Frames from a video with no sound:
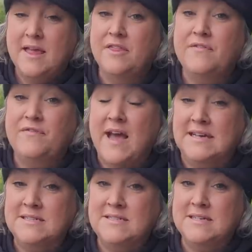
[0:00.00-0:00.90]
the
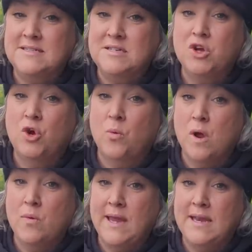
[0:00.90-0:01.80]
fastest
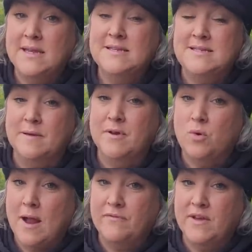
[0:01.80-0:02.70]
growing
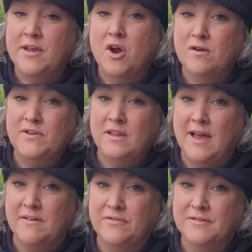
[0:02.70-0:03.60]
demographic in RV
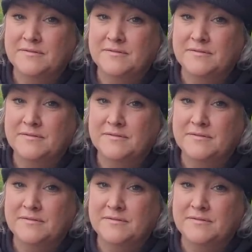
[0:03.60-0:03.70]
life